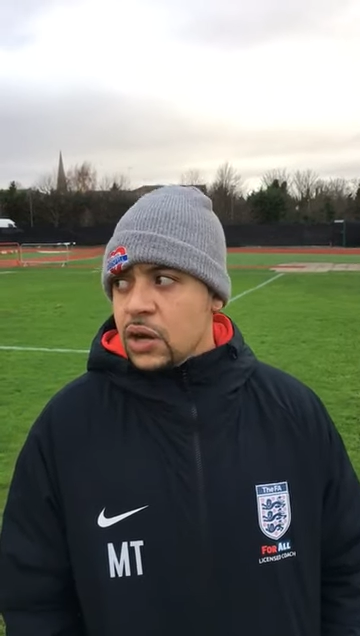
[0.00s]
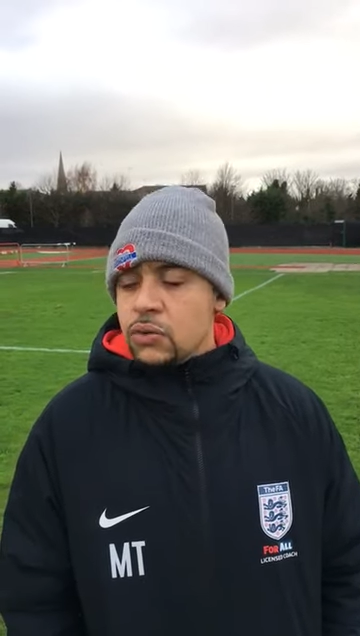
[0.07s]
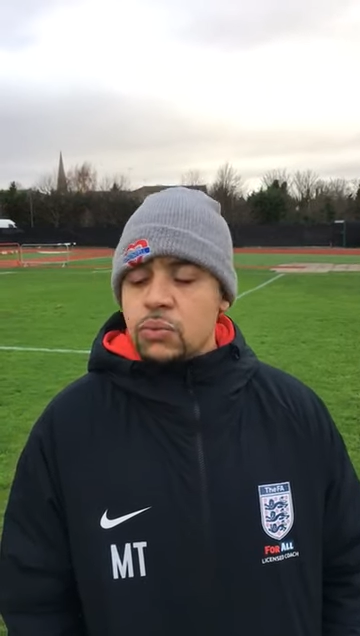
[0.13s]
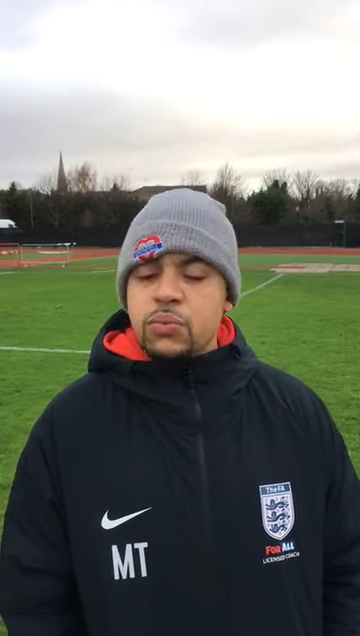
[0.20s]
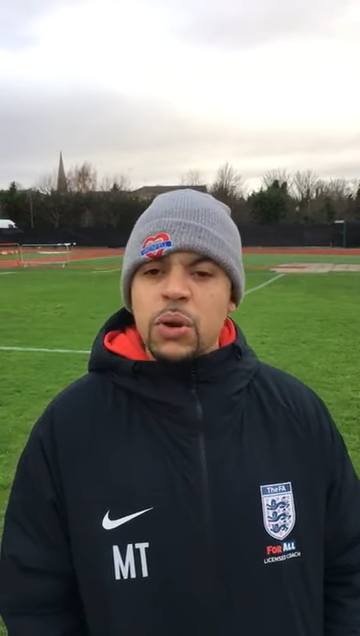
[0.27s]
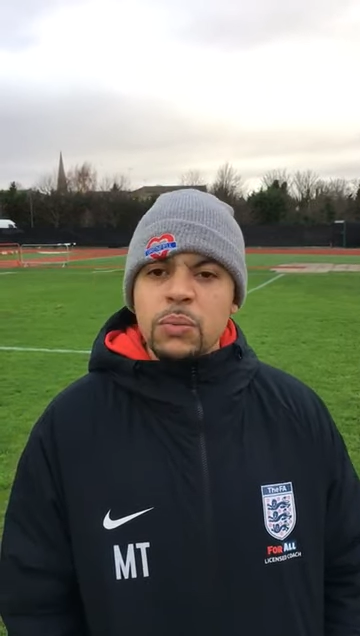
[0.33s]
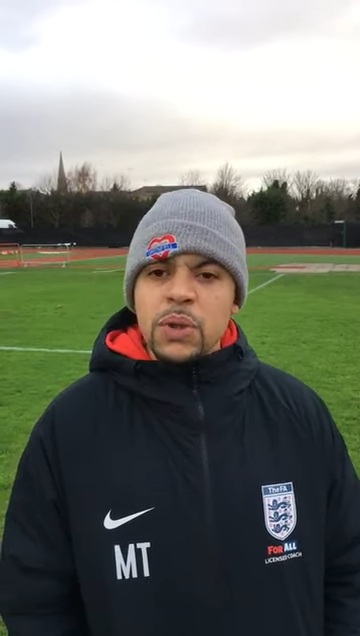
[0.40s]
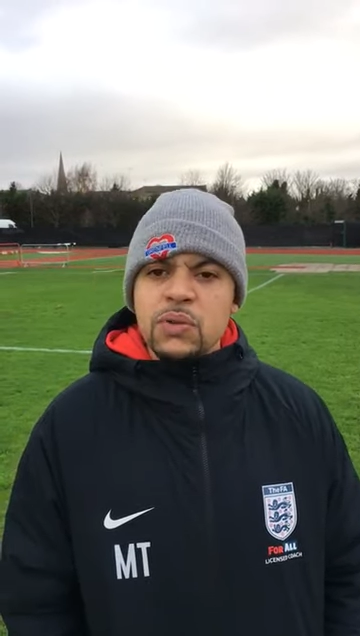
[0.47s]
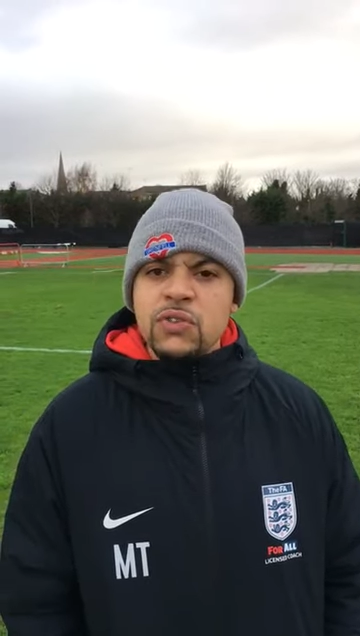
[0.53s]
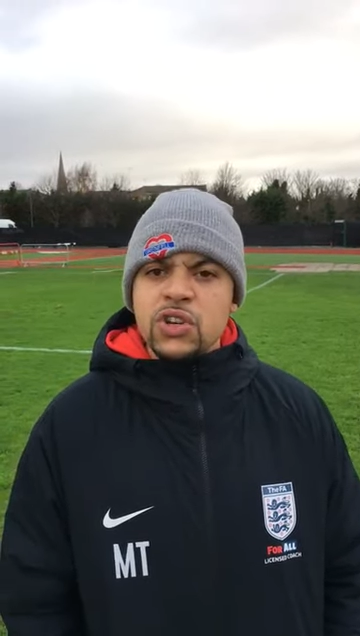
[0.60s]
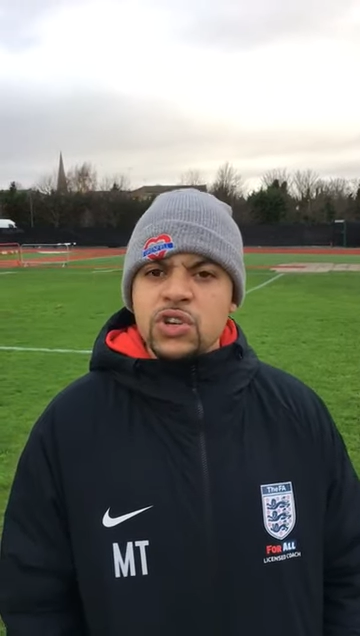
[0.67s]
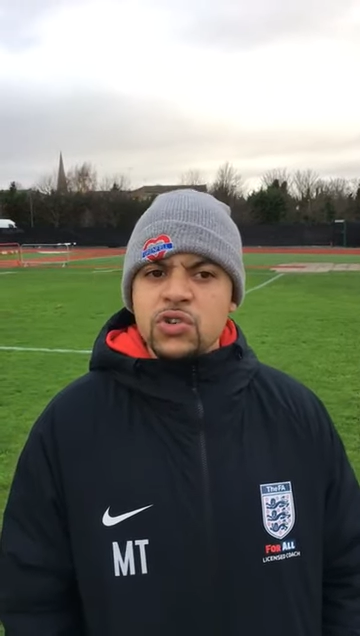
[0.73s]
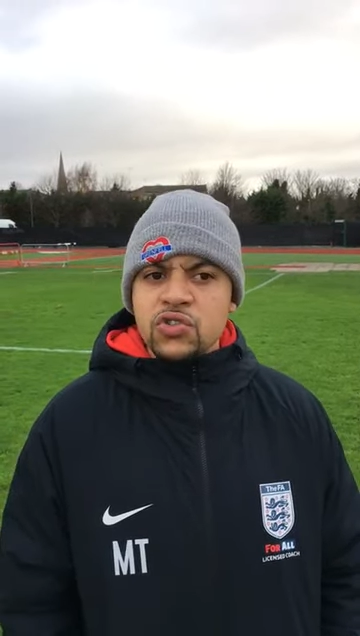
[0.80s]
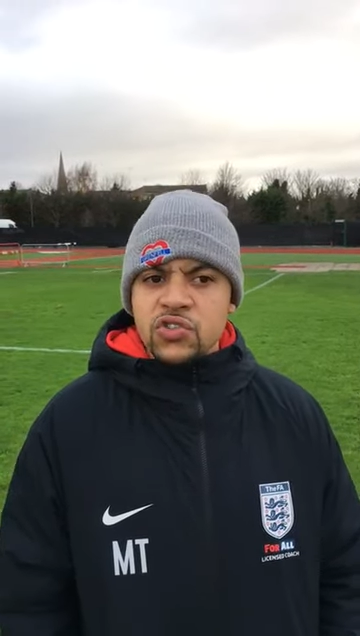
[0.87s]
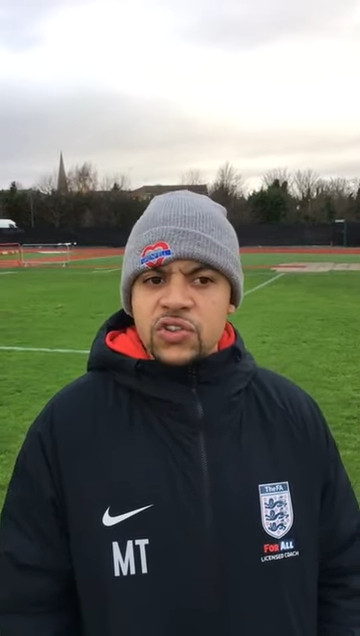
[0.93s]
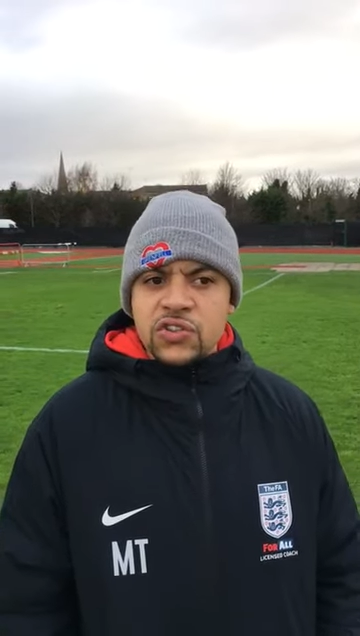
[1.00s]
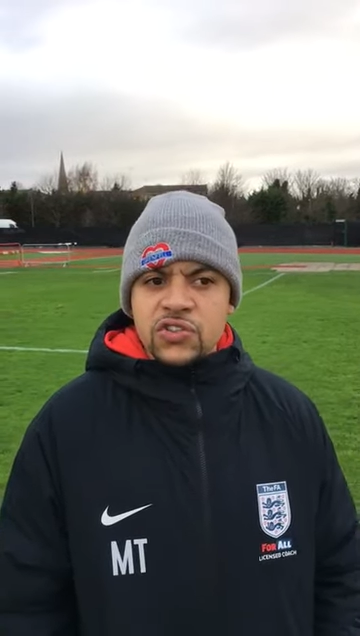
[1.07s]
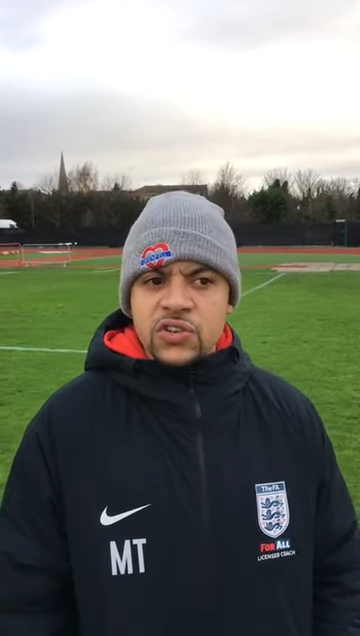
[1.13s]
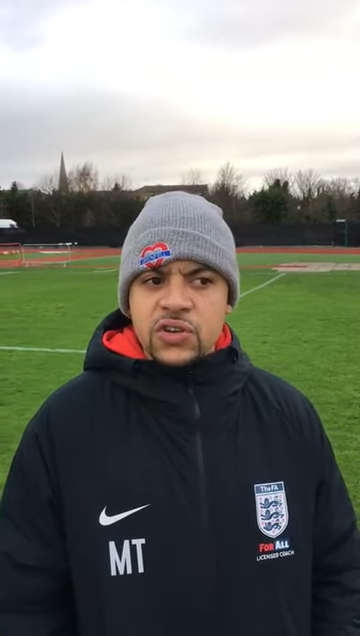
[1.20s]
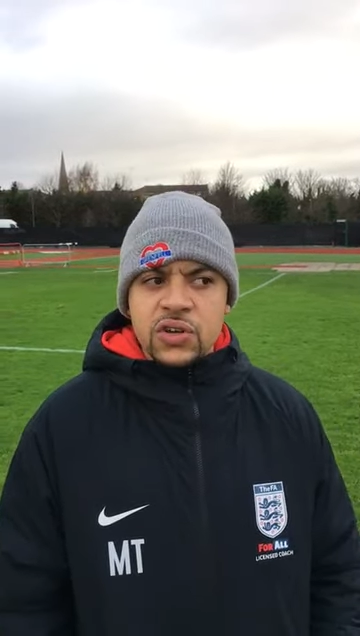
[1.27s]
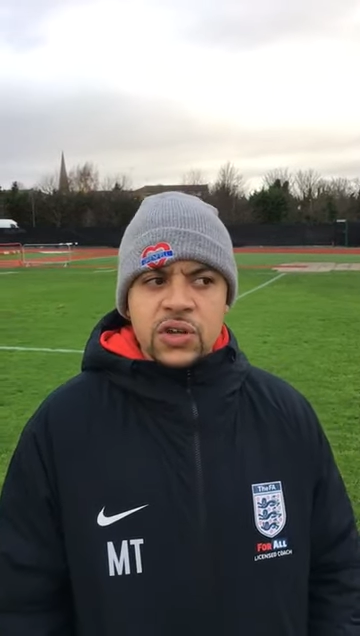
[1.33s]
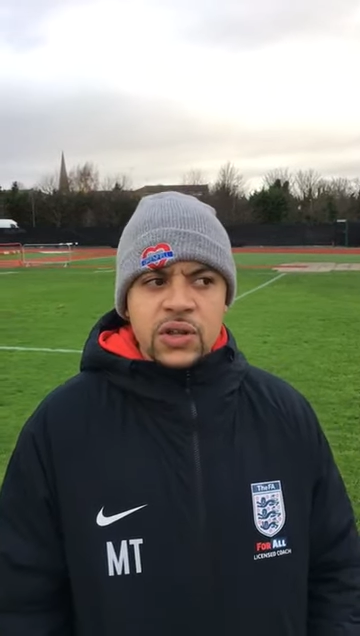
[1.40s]
I'll probably reduce it
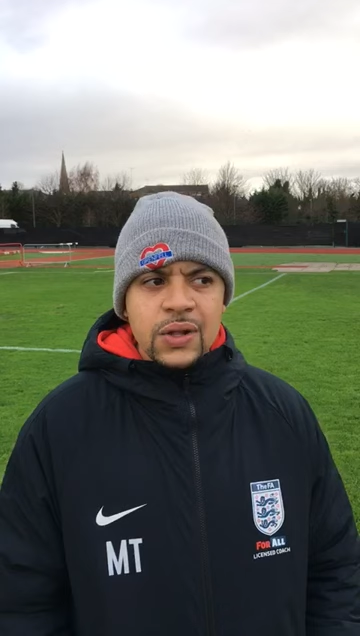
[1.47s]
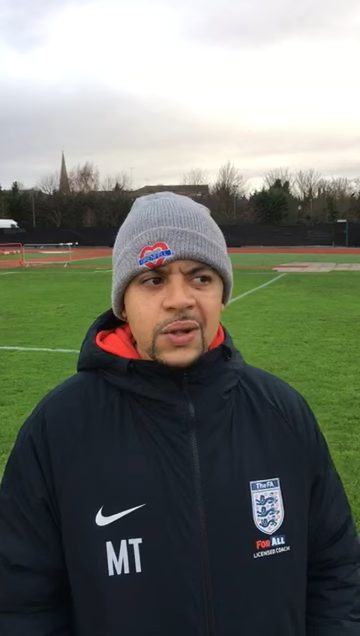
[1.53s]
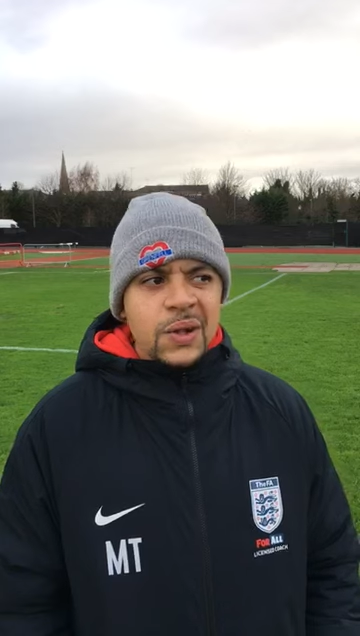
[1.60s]
to